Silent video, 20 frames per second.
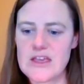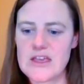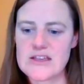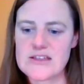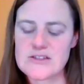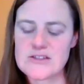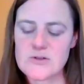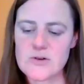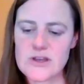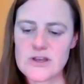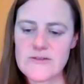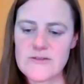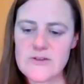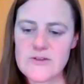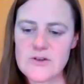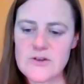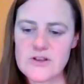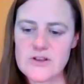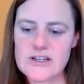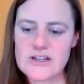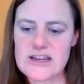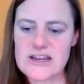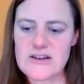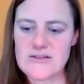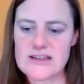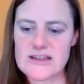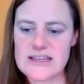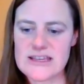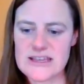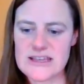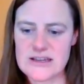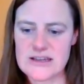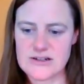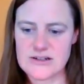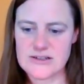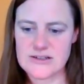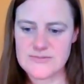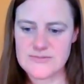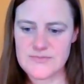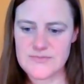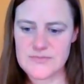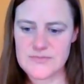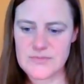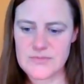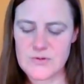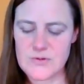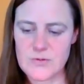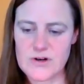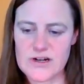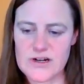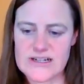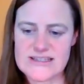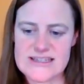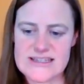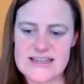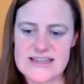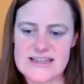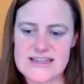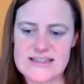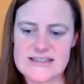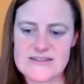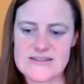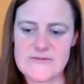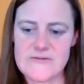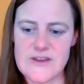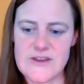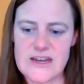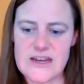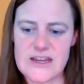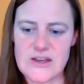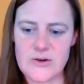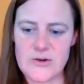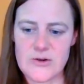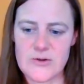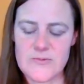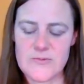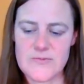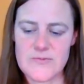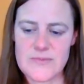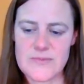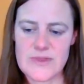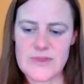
So if you look down here where it says video,